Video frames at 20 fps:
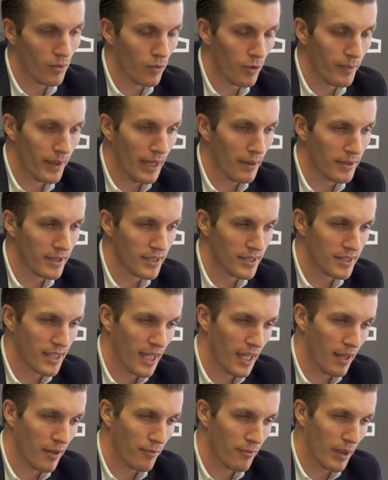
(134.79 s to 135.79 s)
we'll be able to
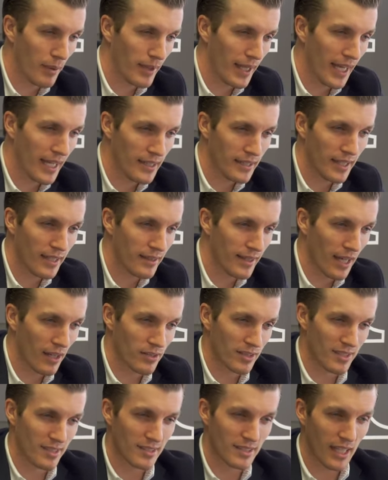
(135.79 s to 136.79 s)
save probably
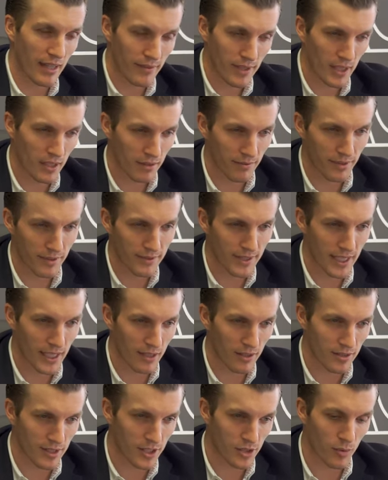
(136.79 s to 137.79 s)
$18,750